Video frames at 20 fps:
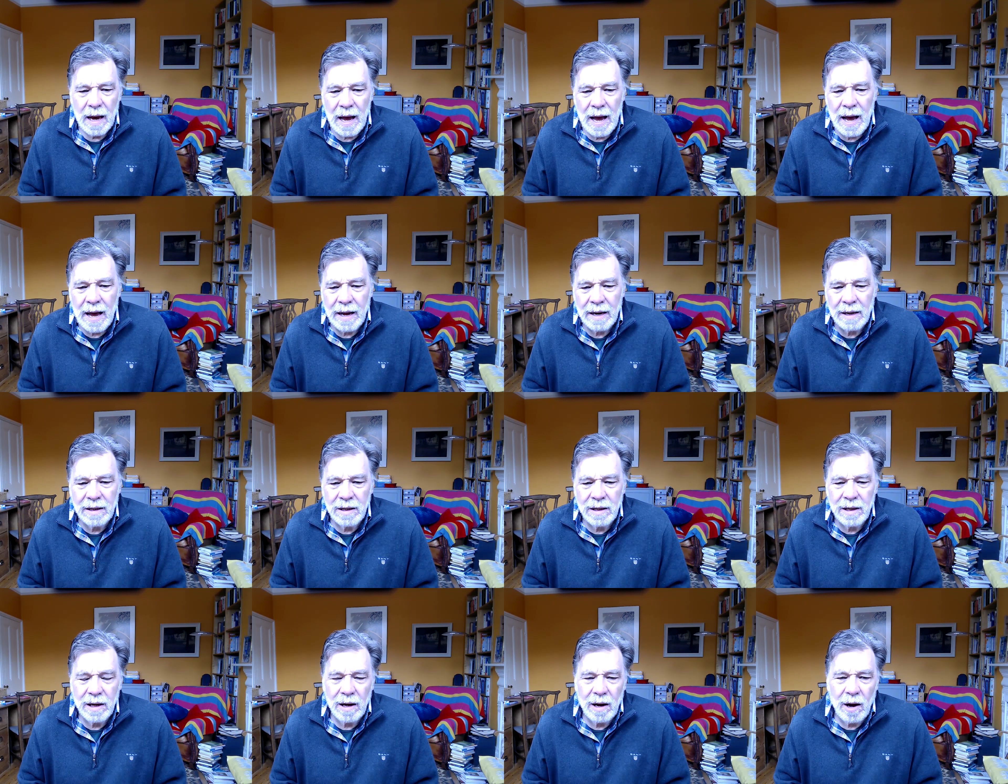
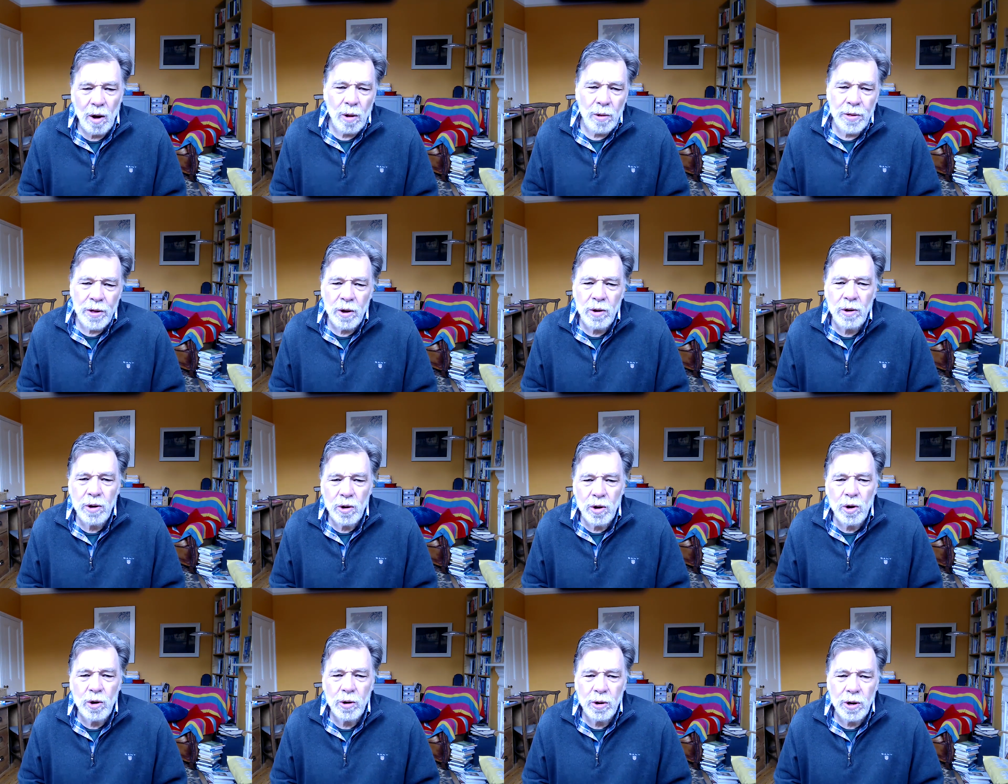And although
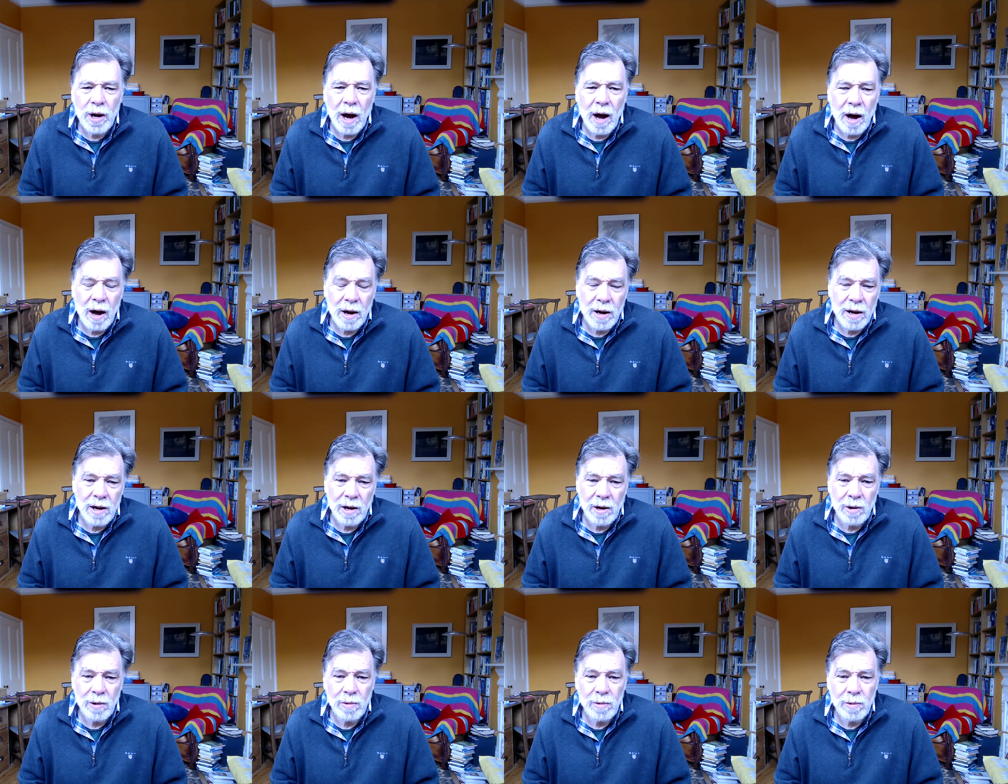you could
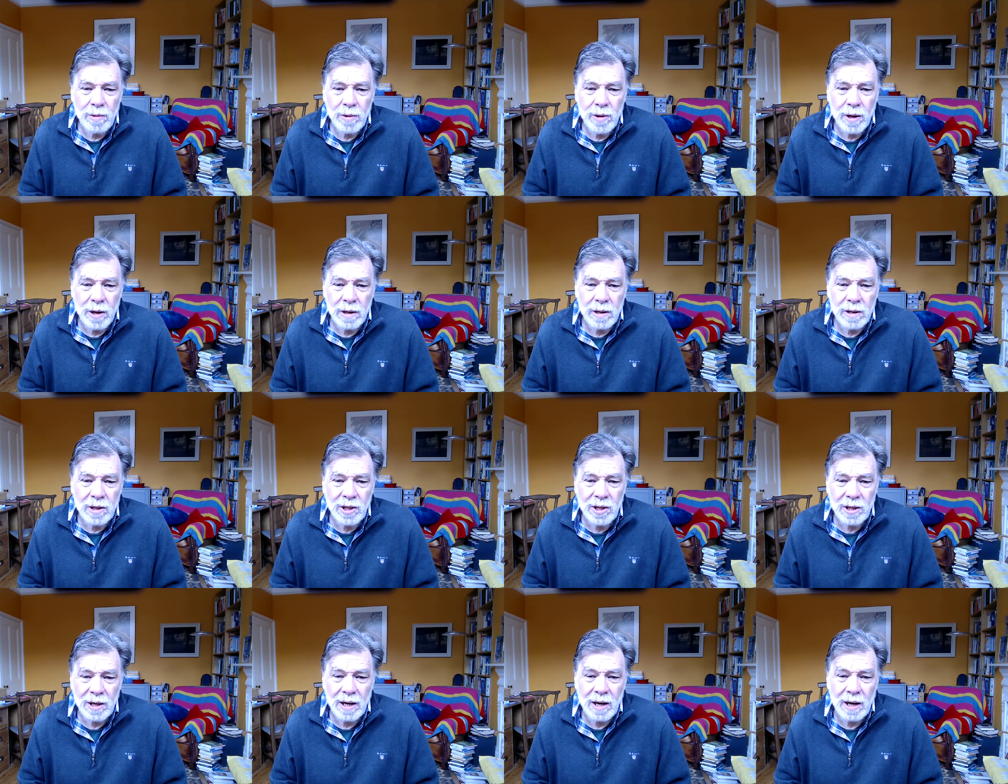argue
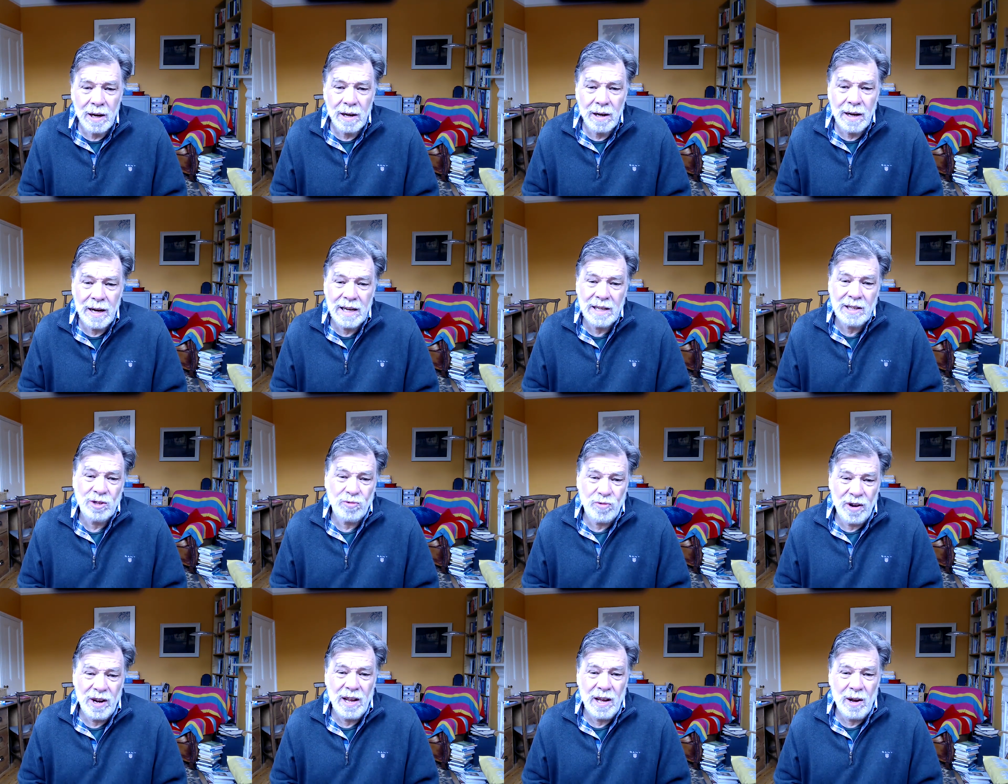that
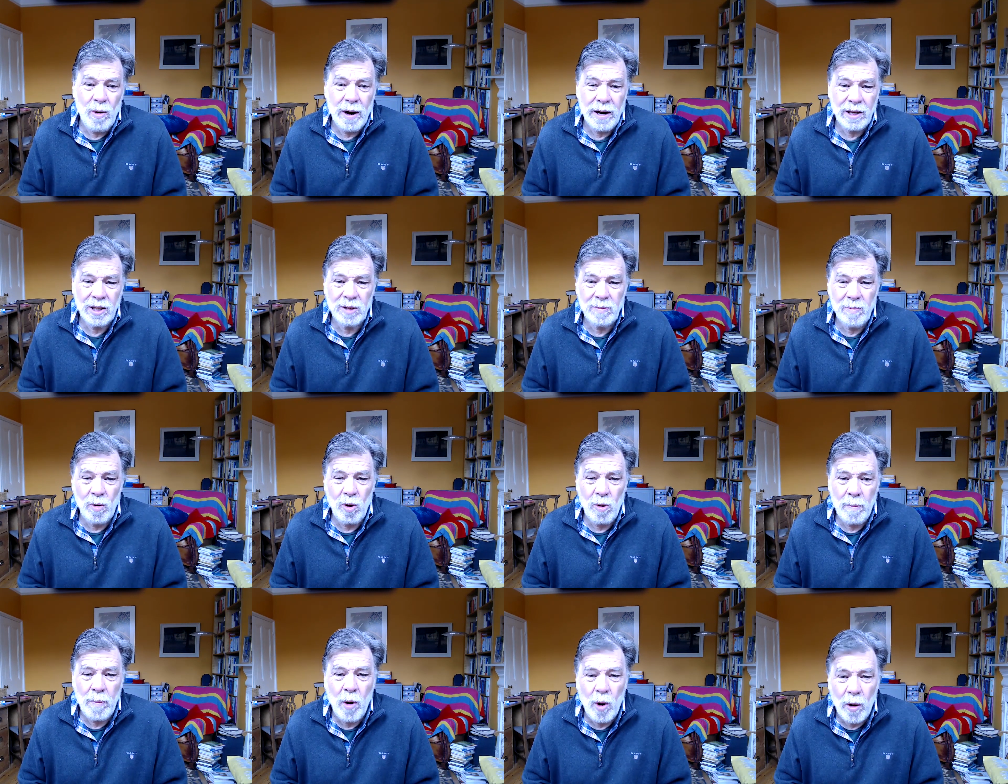it's really quite a
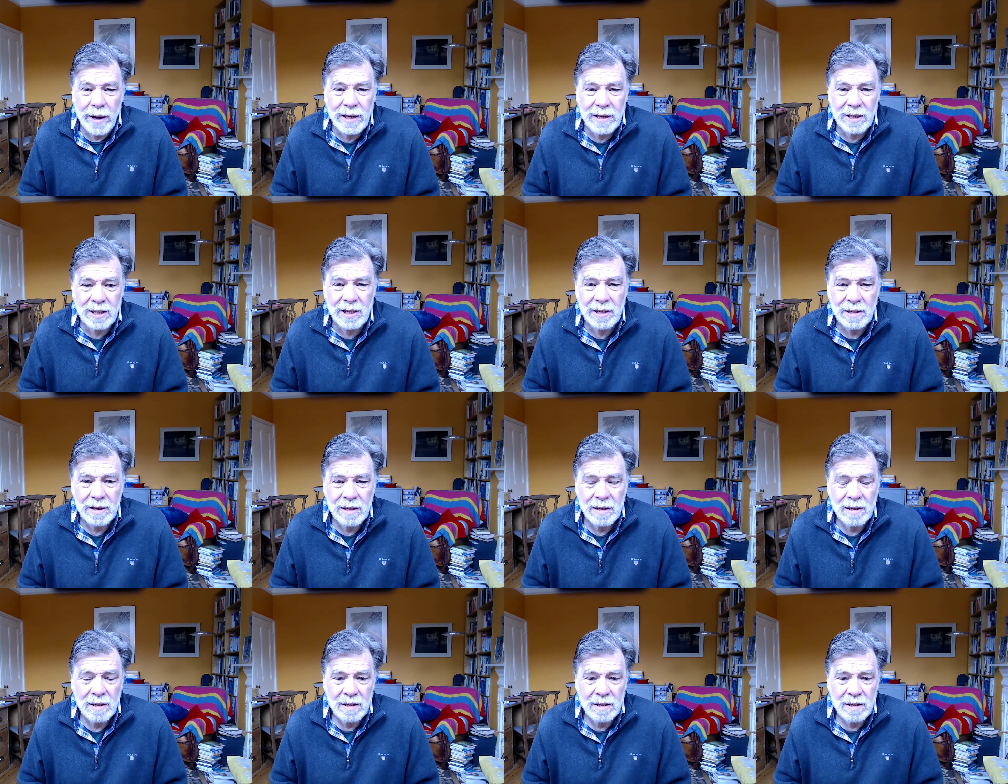small point,